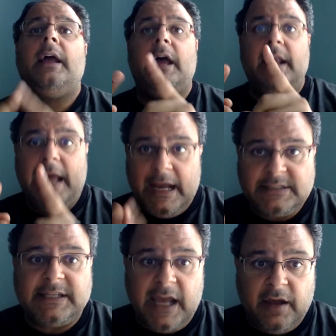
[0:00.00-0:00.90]
an
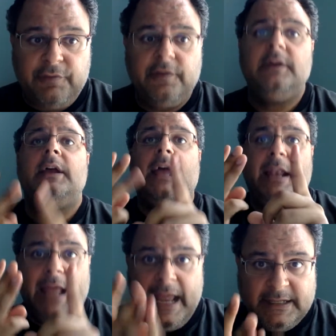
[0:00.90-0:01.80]
SF, an
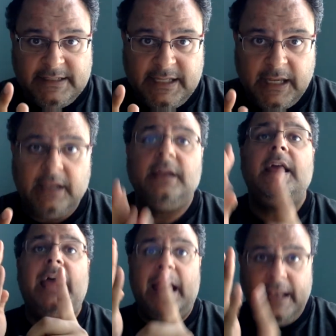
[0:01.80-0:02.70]
NT,
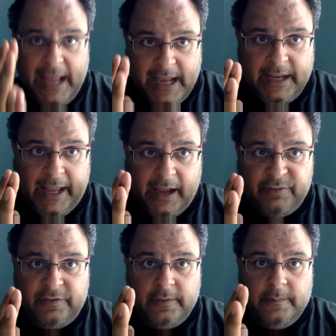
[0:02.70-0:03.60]
an
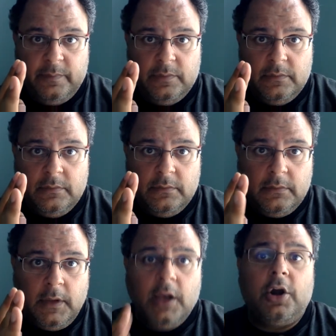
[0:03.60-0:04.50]
NF.
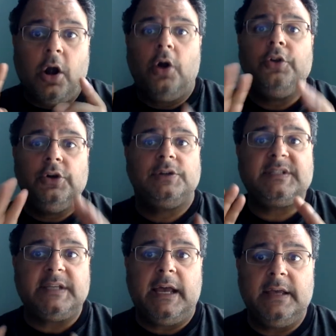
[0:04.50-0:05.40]
Carl Jung
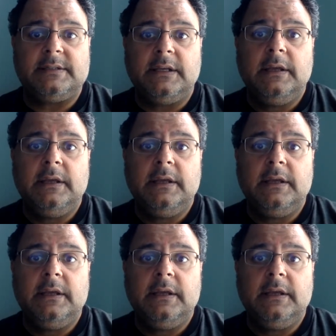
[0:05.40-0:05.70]
says